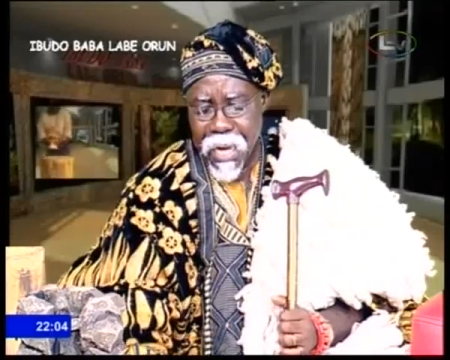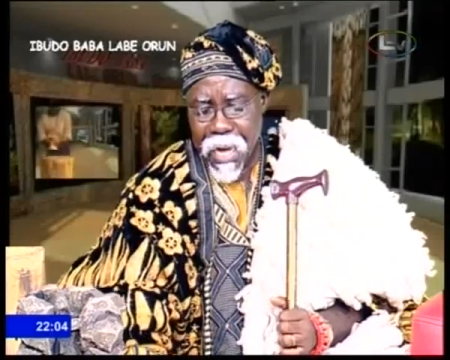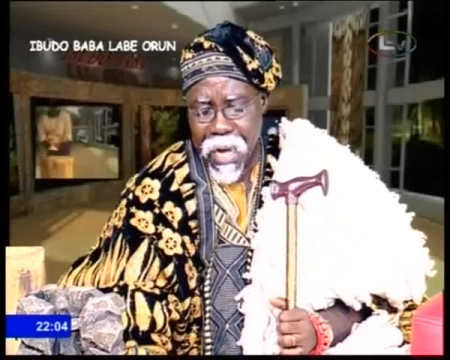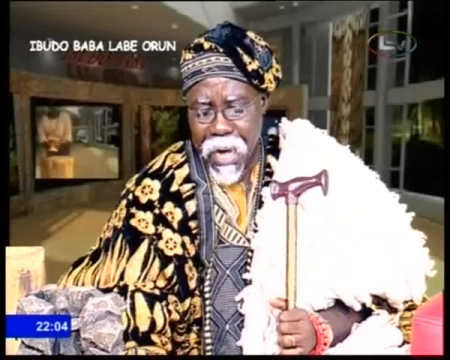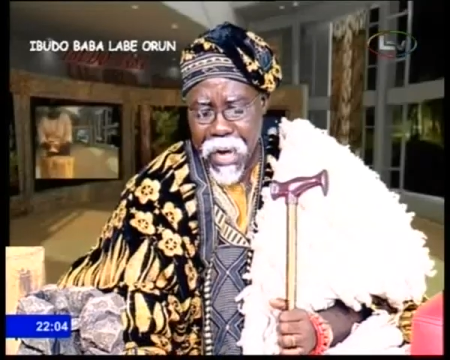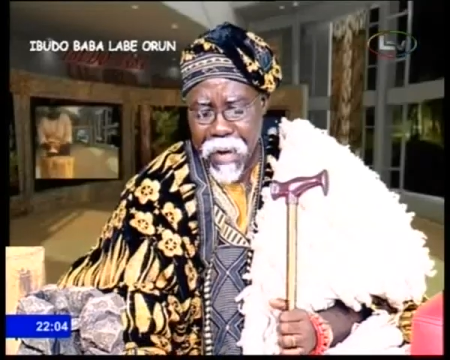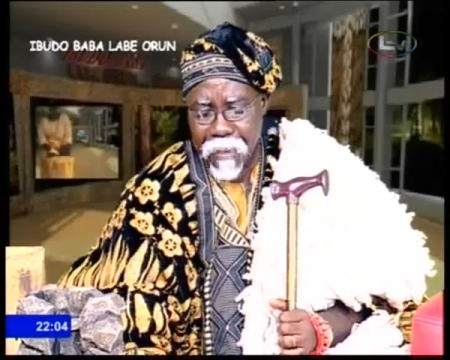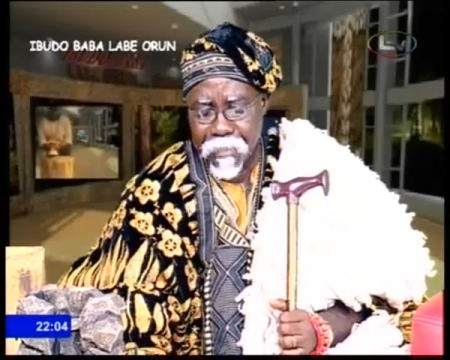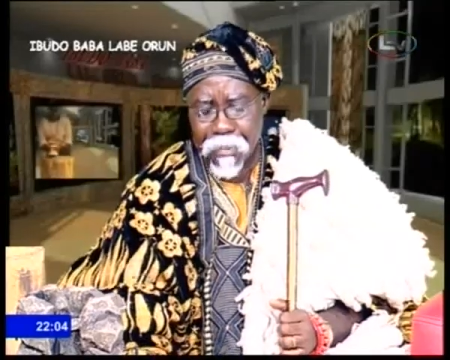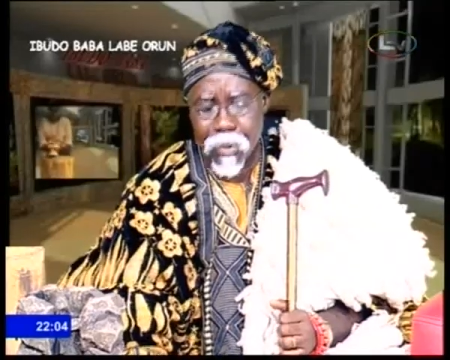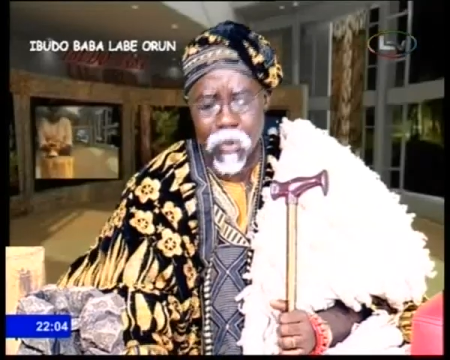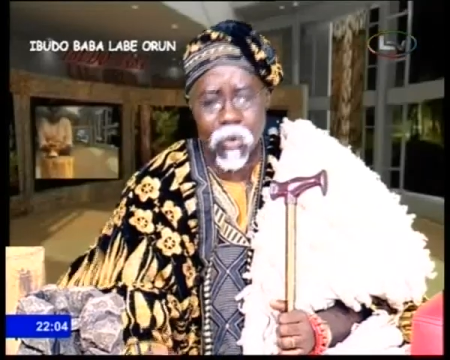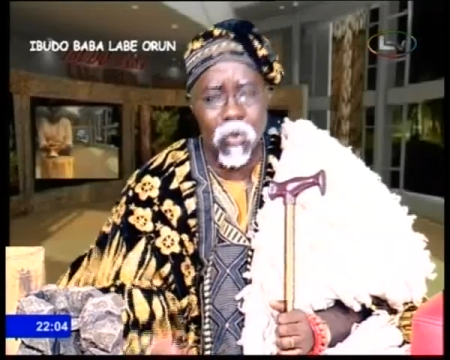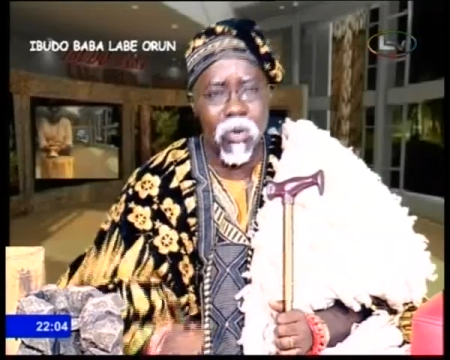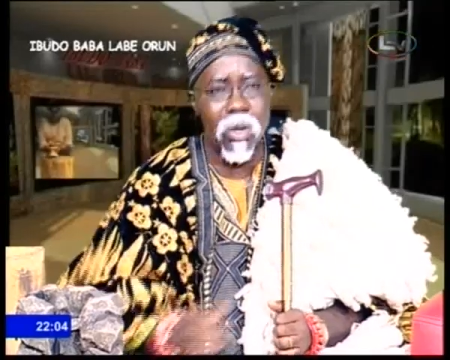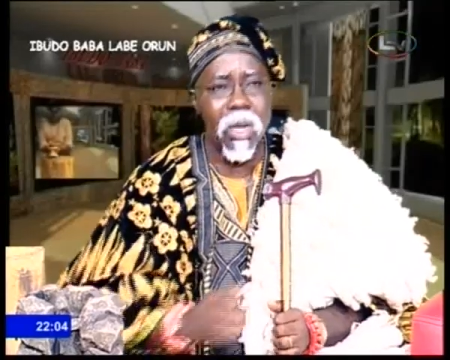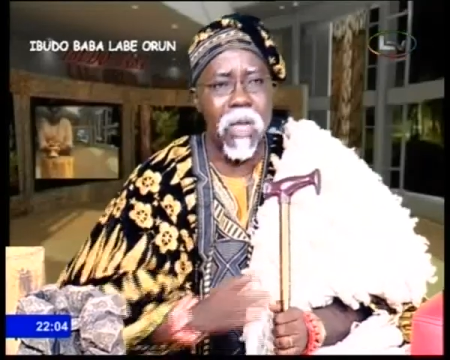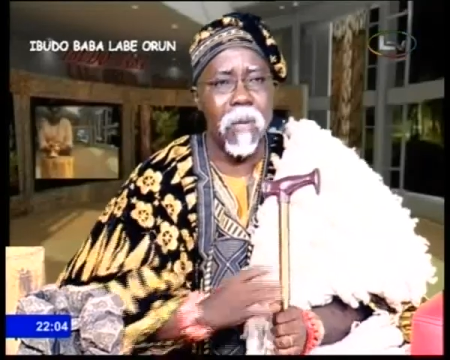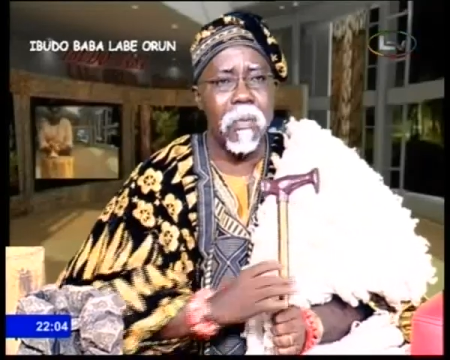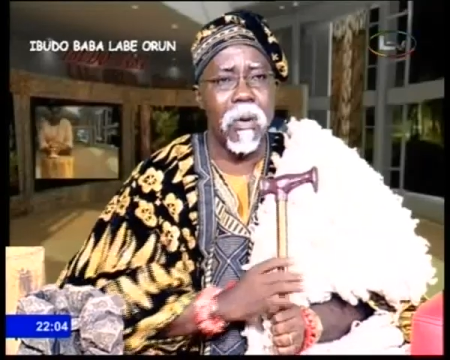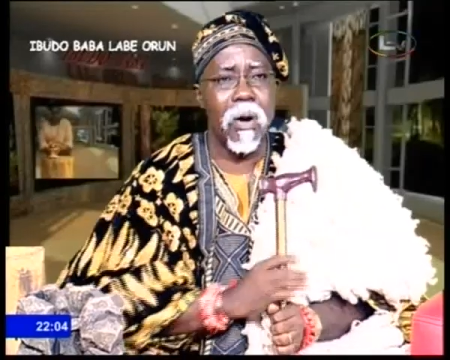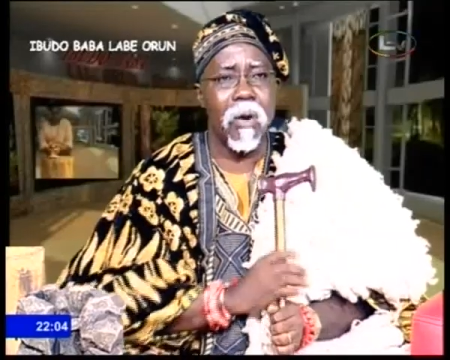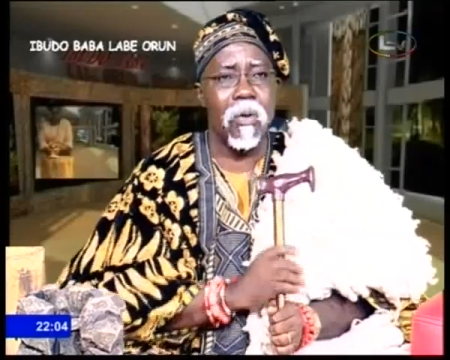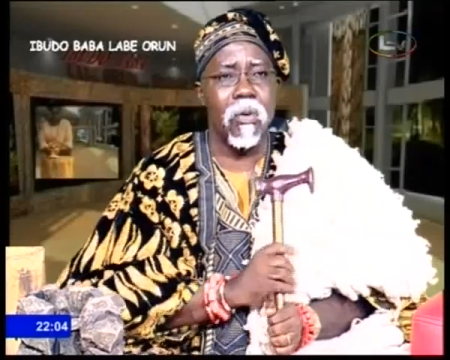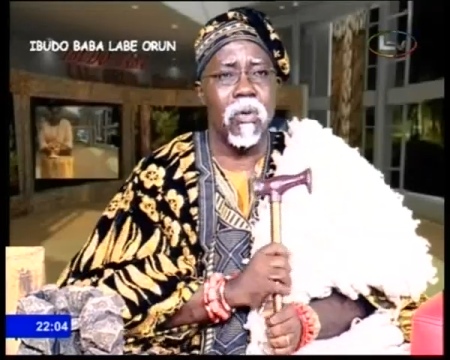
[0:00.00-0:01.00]
afiyun le
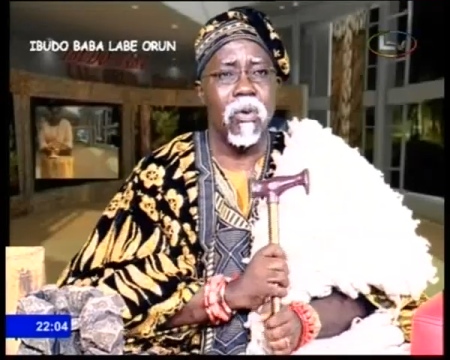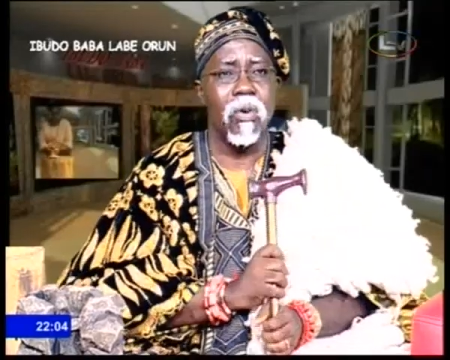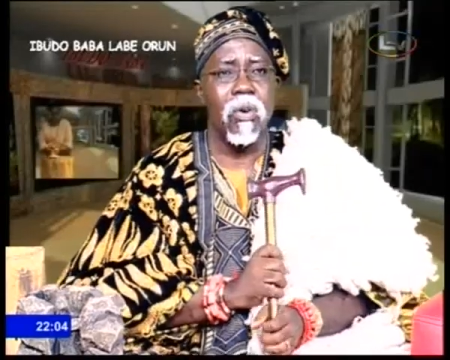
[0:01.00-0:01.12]
baun.